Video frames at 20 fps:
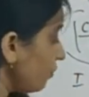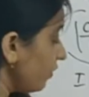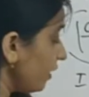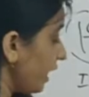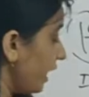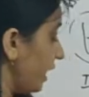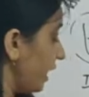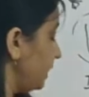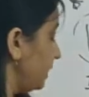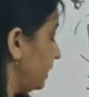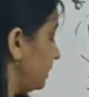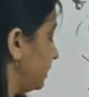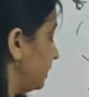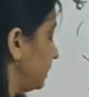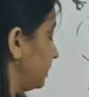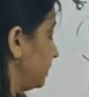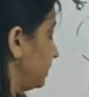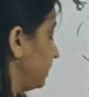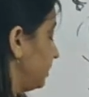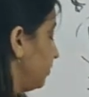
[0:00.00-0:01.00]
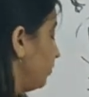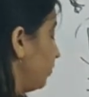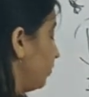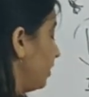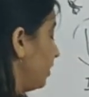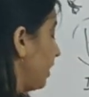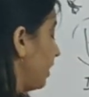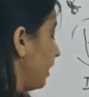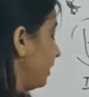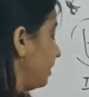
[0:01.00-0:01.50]
x, we'll
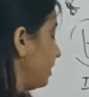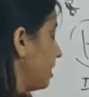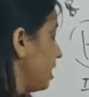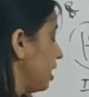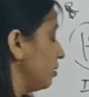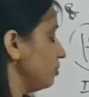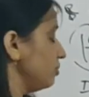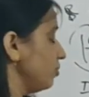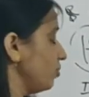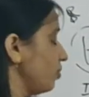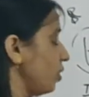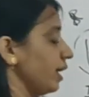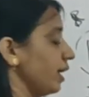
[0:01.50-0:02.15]
write down what?